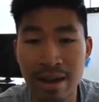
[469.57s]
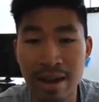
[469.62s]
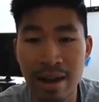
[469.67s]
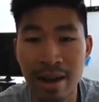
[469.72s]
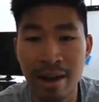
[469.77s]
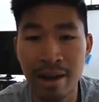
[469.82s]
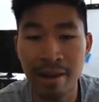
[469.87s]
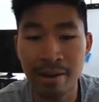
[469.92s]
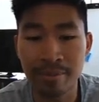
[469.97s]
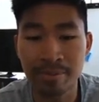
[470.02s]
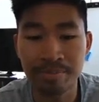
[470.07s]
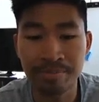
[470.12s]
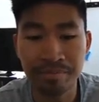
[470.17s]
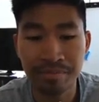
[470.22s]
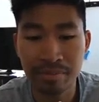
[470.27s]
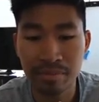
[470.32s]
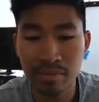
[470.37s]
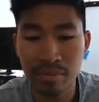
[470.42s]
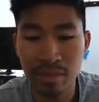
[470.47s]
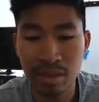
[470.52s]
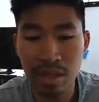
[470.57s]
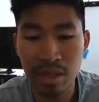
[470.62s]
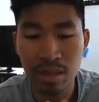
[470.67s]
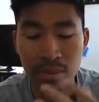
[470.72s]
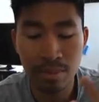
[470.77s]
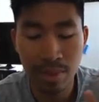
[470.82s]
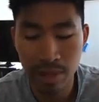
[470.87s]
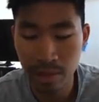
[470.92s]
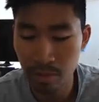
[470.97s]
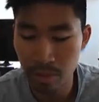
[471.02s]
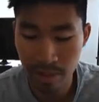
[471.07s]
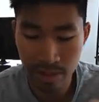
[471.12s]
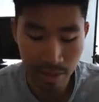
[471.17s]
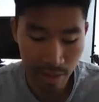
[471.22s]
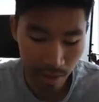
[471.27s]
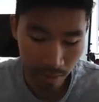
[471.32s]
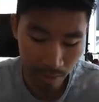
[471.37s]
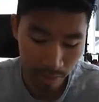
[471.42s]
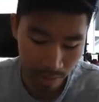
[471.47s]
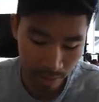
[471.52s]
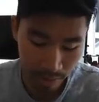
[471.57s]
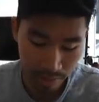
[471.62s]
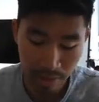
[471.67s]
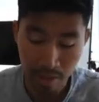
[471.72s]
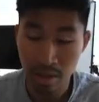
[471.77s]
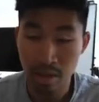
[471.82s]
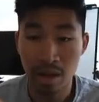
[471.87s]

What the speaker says: But anyways, I don't want